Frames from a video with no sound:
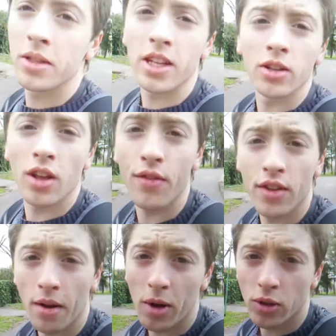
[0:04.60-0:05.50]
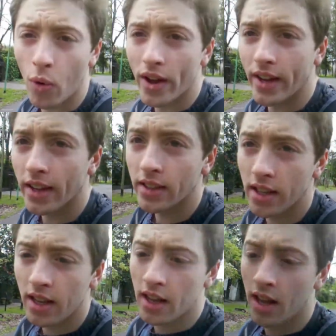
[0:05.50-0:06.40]
let me tell you something about the
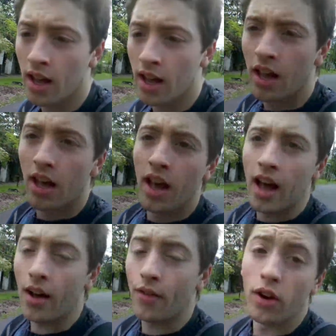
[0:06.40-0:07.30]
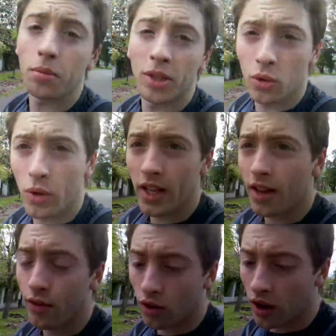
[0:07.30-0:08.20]
weigh-ins. I've not been
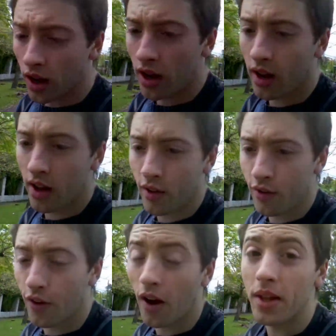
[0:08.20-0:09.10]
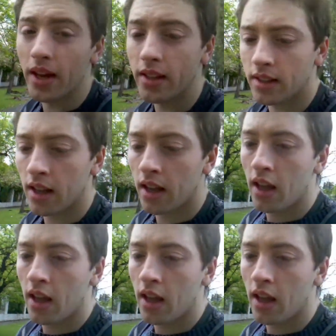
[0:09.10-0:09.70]
doing that for 5 days,